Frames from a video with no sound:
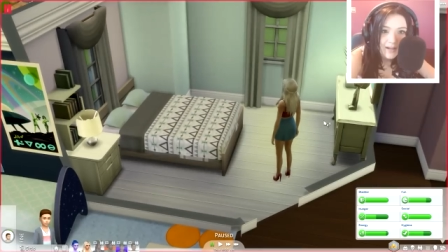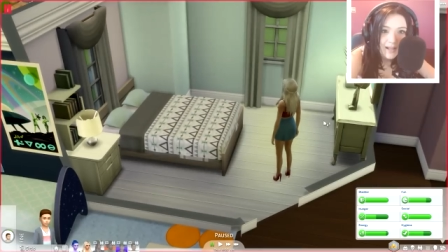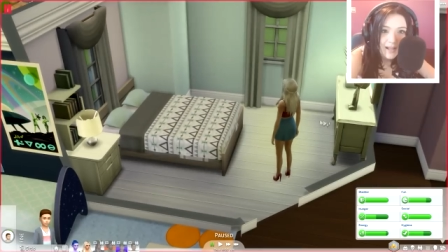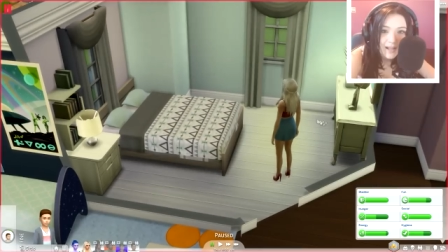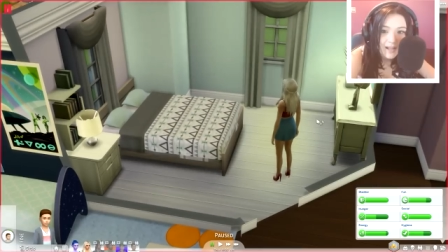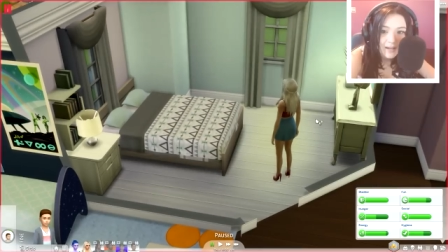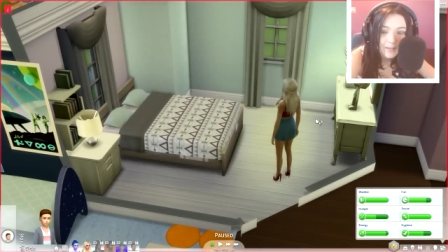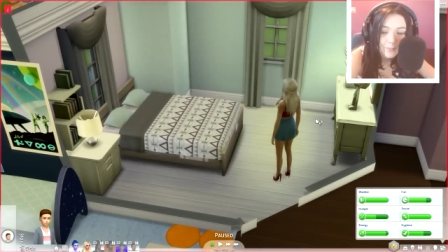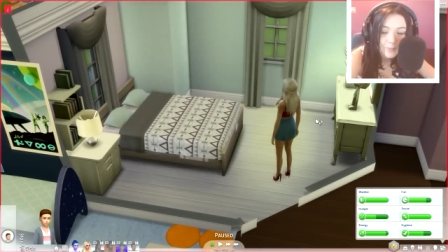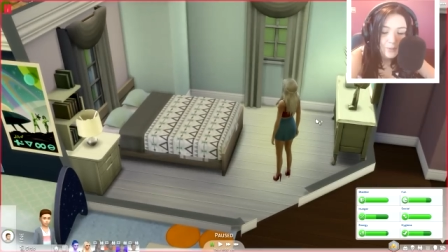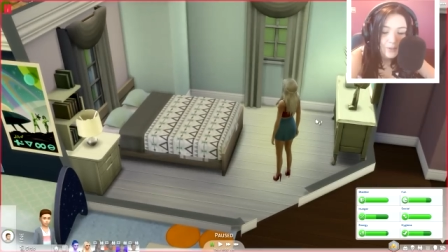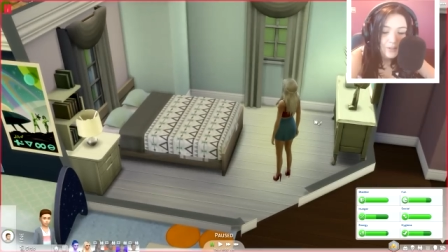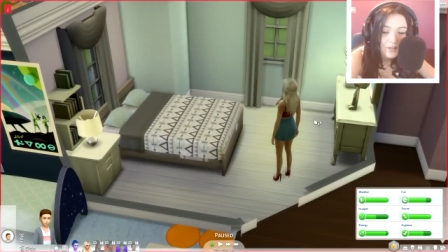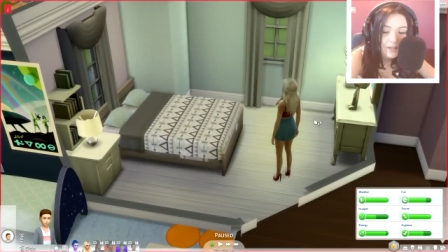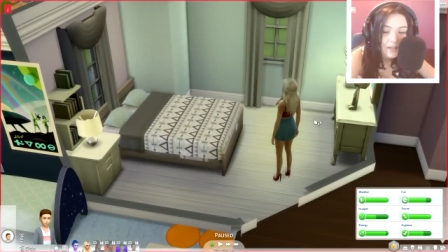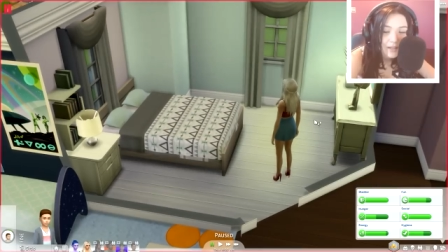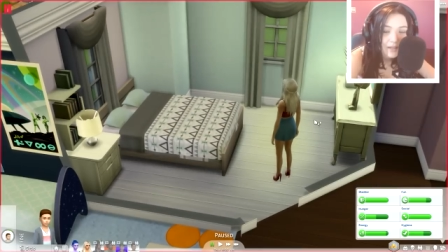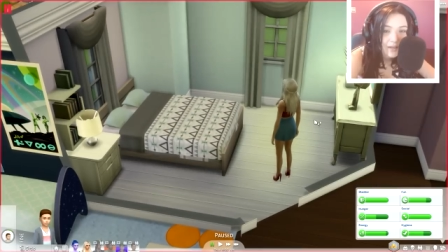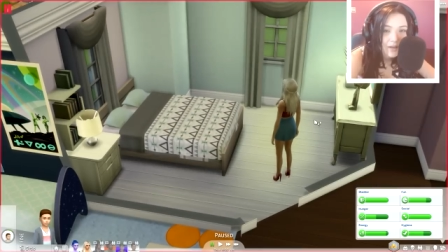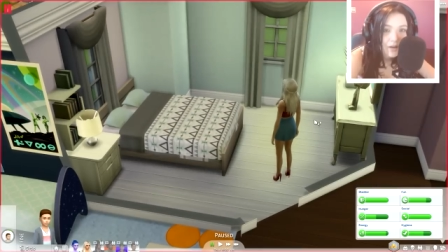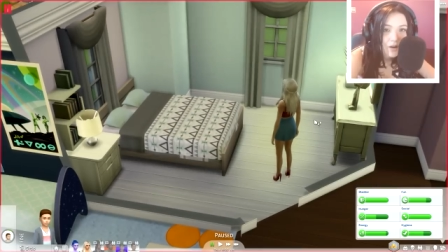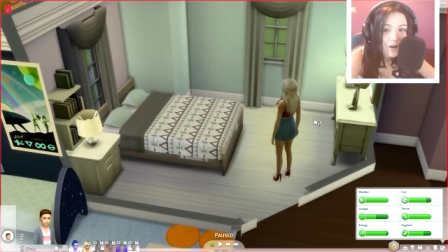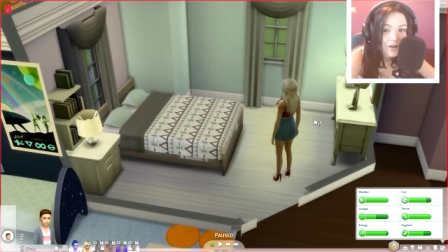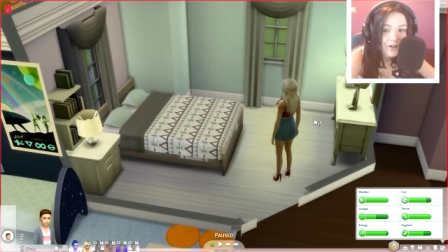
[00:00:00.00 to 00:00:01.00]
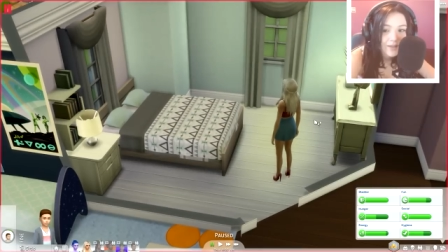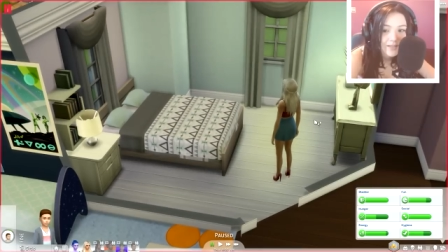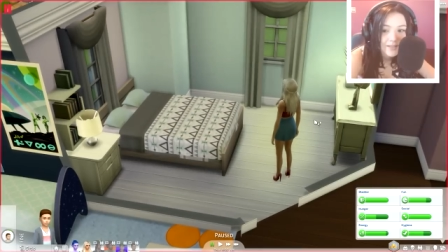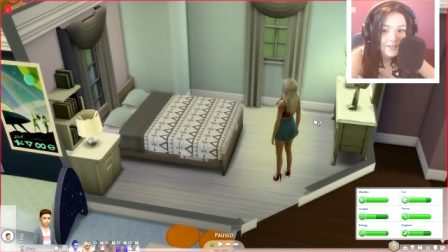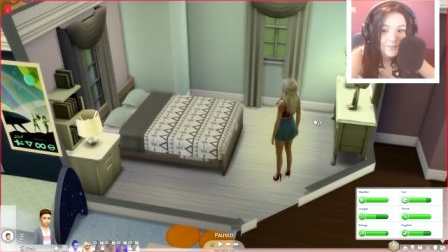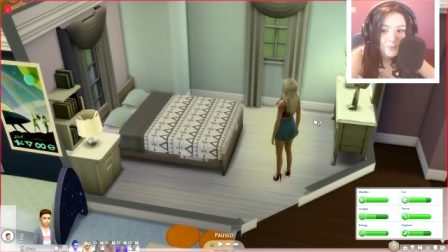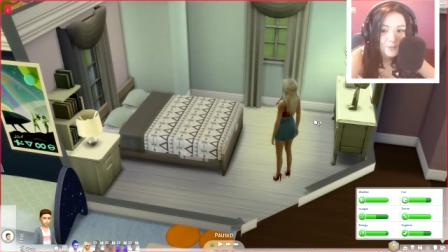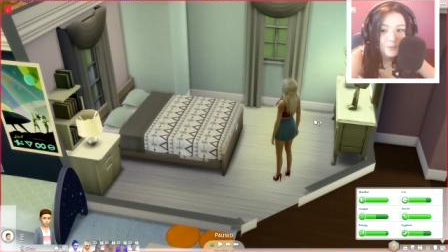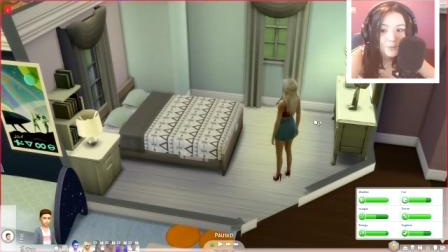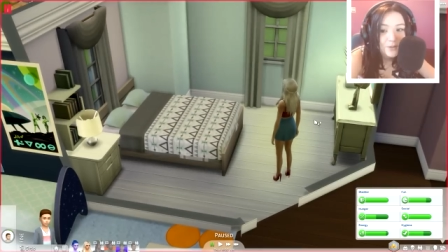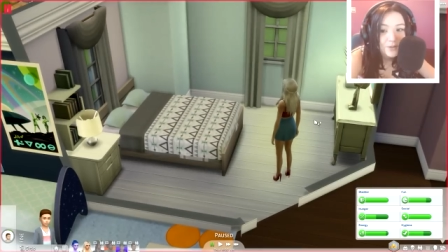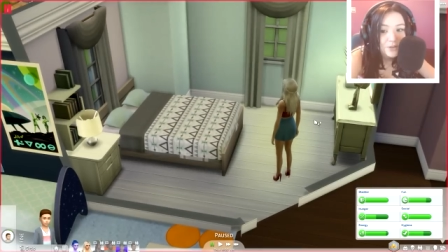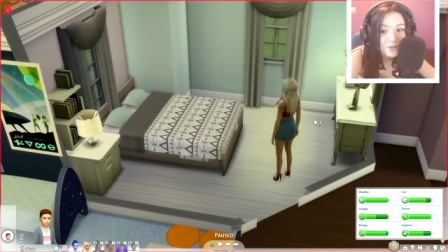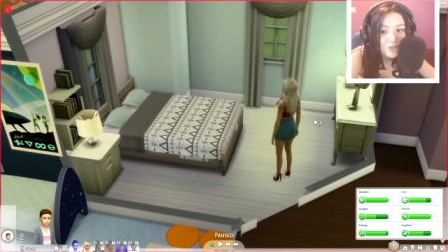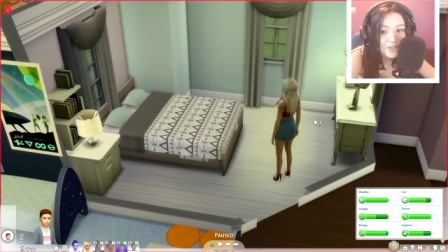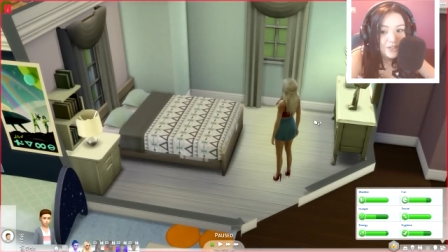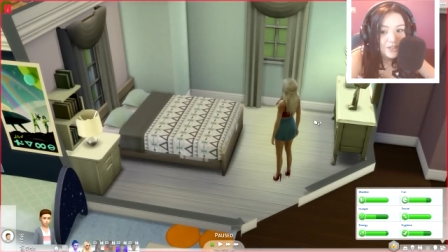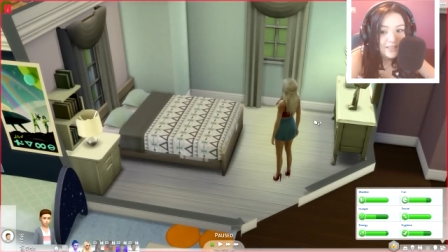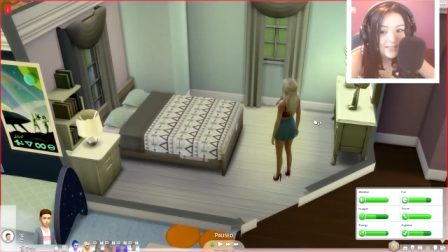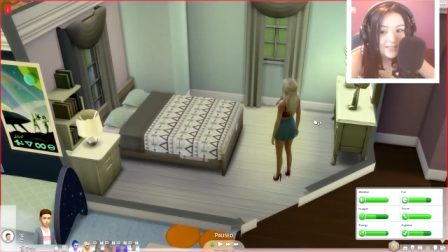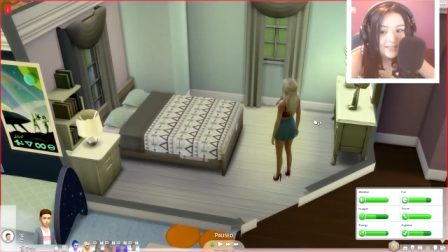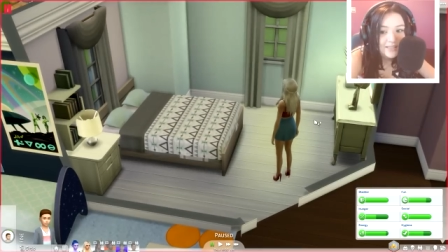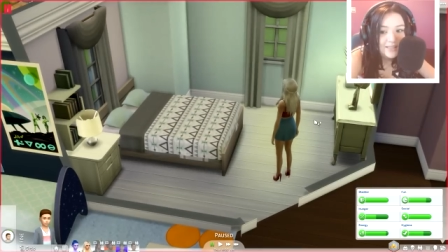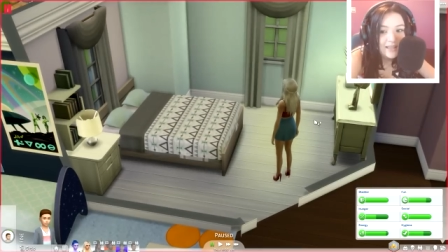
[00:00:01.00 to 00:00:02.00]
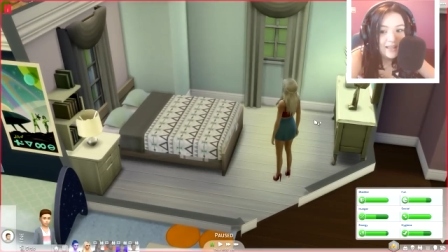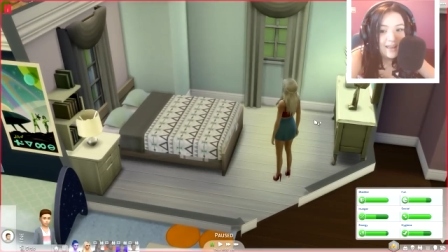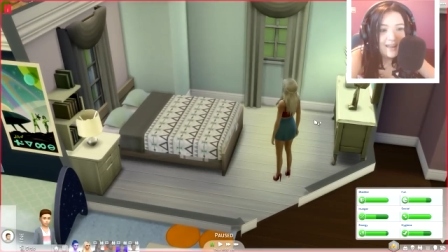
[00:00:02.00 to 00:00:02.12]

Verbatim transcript: and bringing in awesome promotions.